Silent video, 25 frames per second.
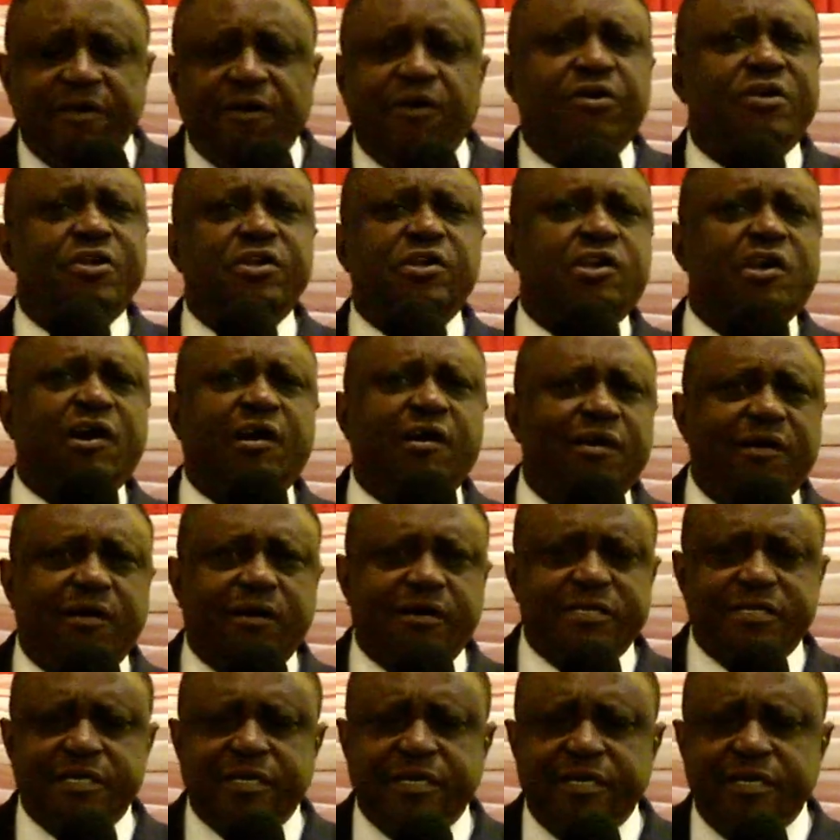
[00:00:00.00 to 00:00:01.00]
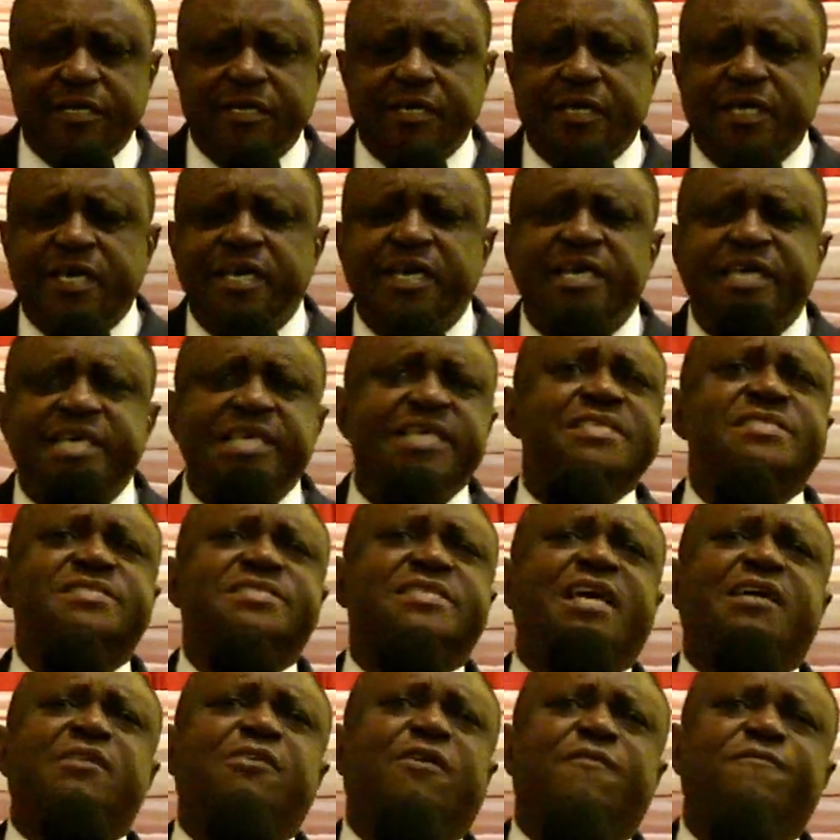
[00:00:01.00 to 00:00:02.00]
on God,
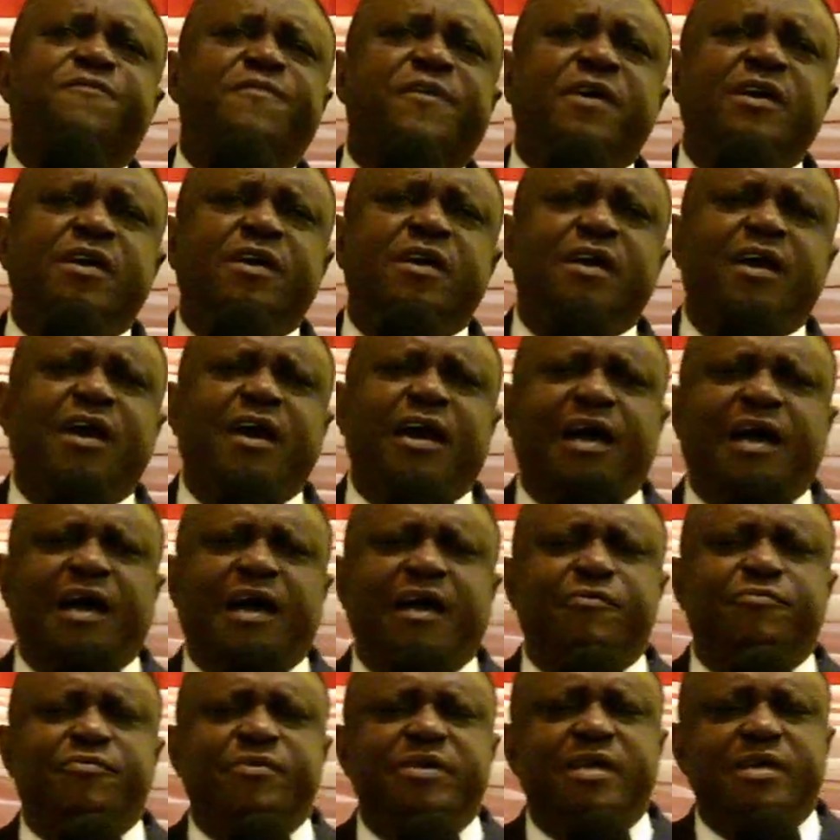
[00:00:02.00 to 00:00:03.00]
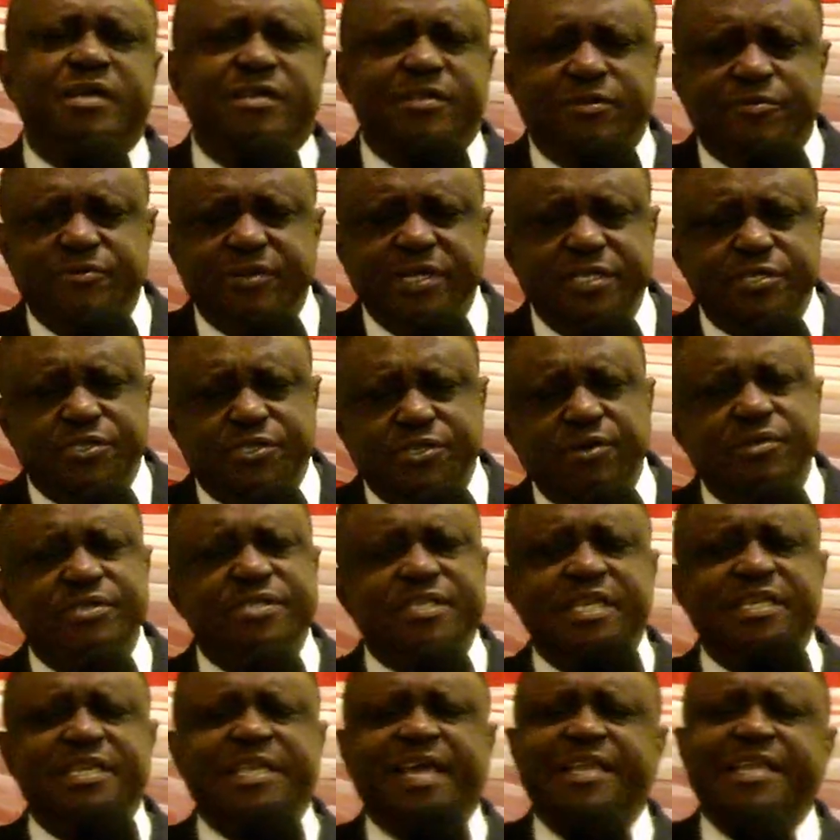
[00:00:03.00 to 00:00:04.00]
instead of
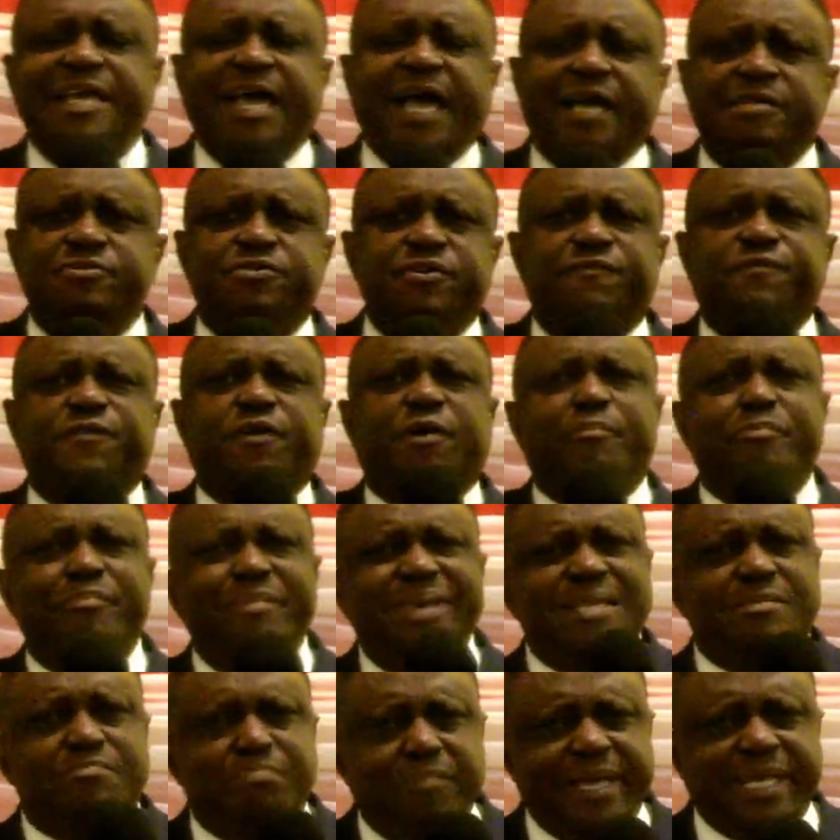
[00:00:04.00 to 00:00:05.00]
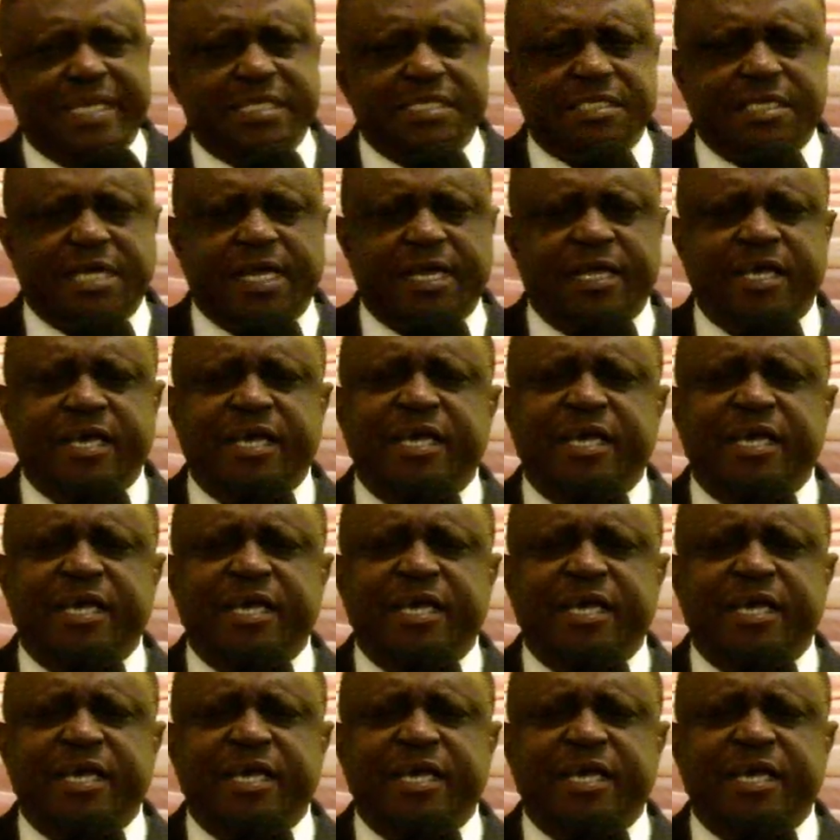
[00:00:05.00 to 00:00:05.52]
reducing that act of commitment.